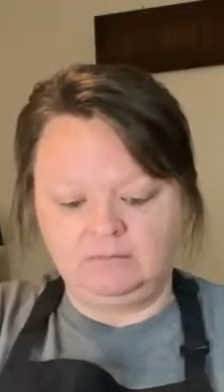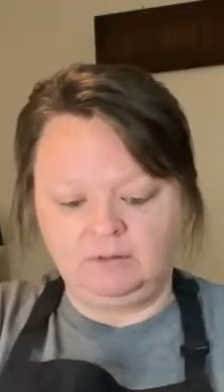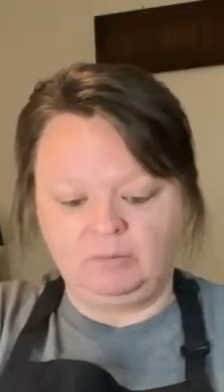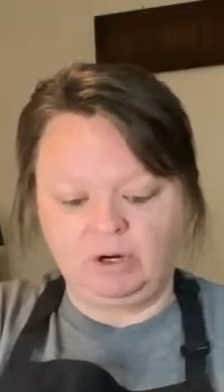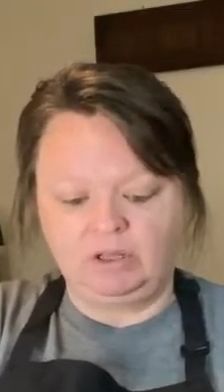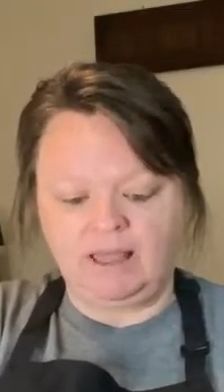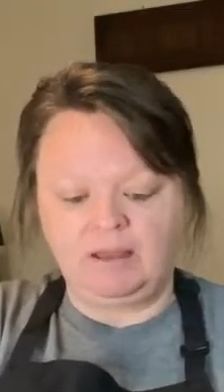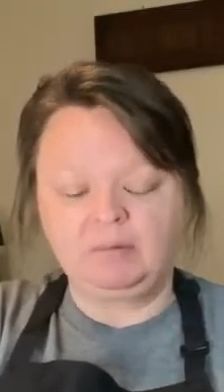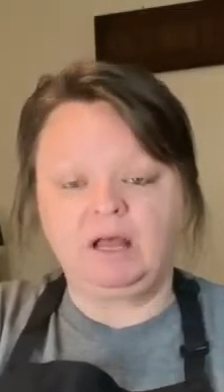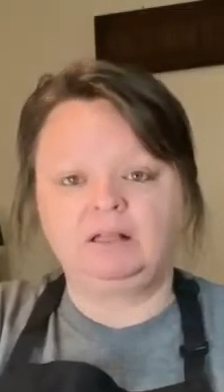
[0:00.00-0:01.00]
the
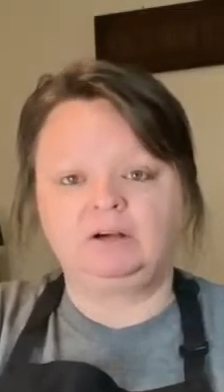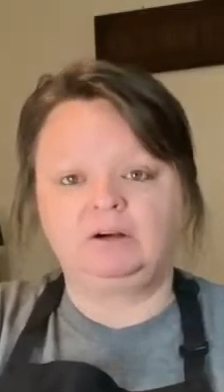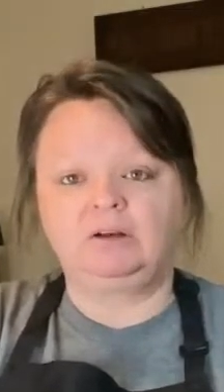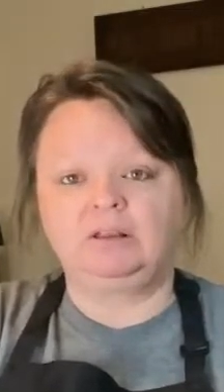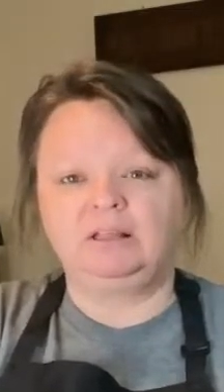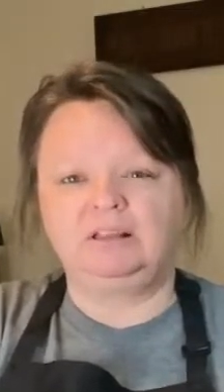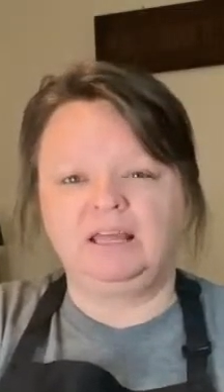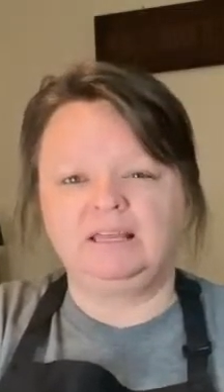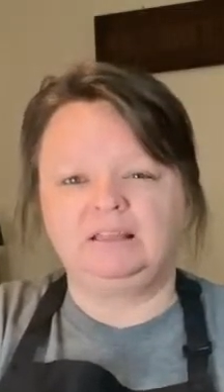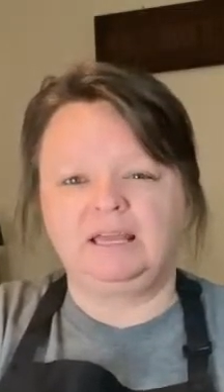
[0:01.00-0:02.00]
burlap color, the
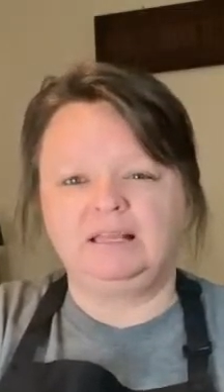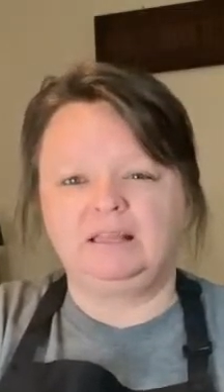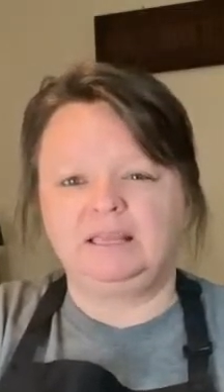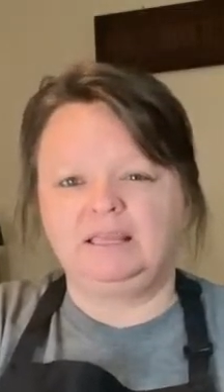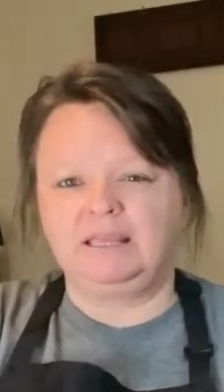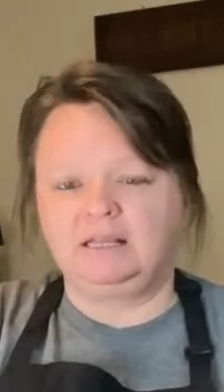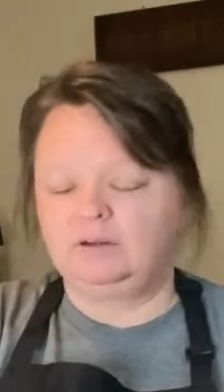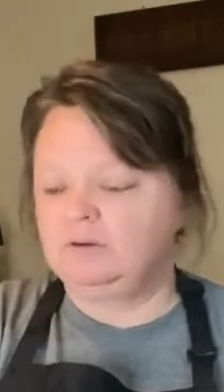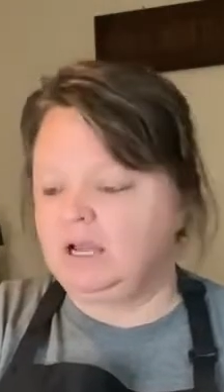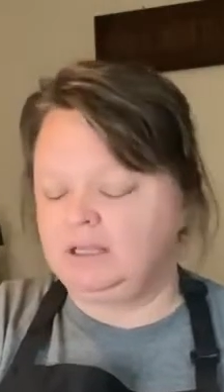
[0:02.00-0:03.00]
light, light, light
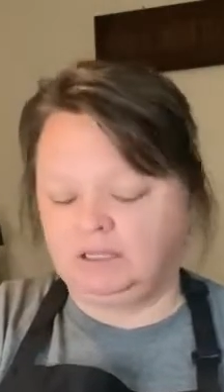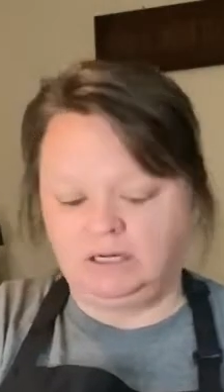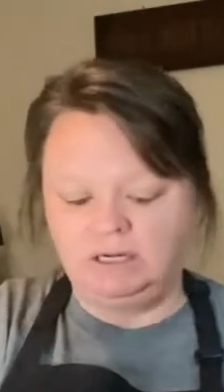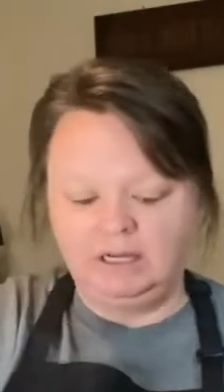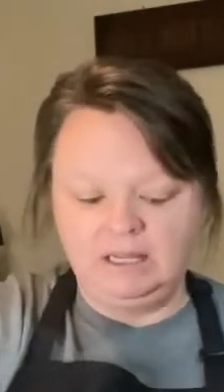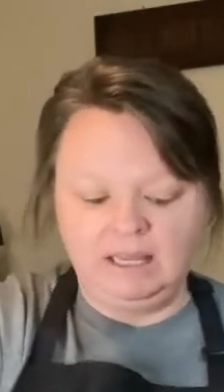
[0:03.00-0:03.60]
yellow color,